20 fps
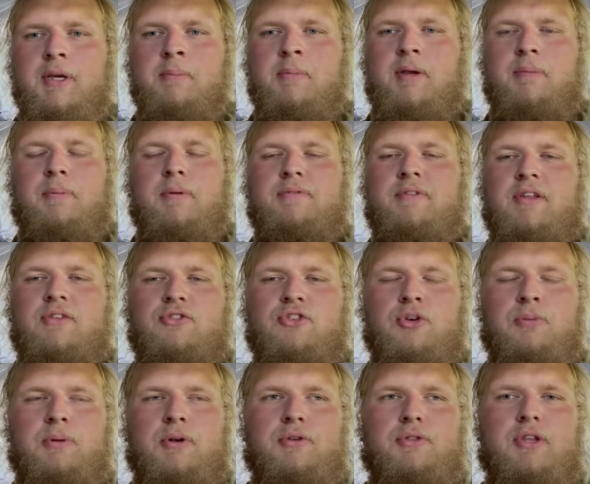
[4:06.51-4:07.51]
People have done
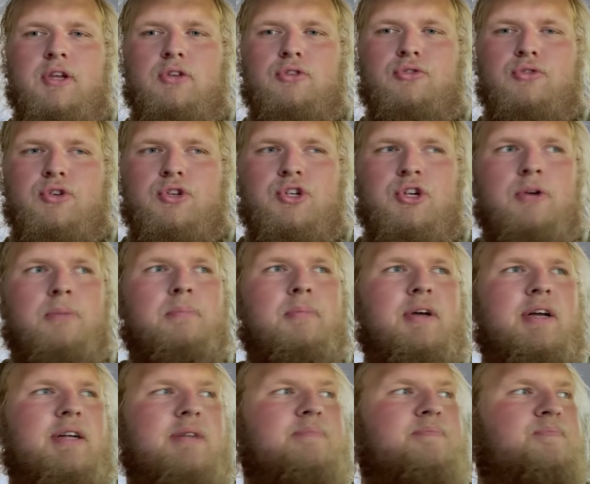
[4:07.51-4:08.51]
stupider things for sure,
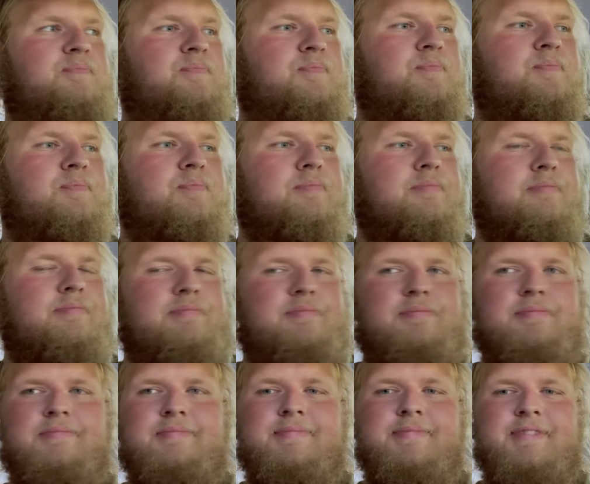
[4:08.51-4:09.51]
but
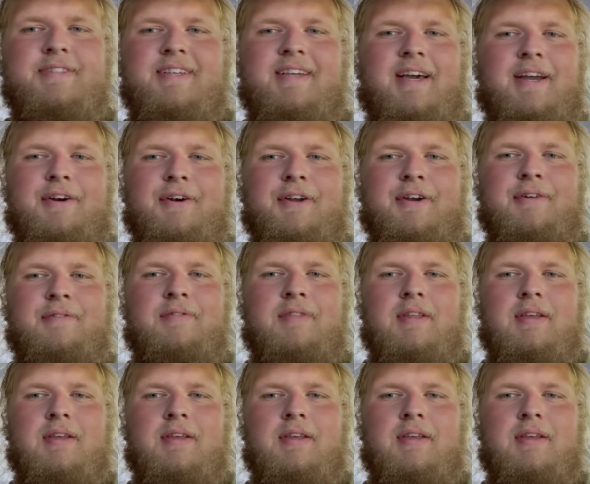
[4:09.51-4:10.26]
I don't know.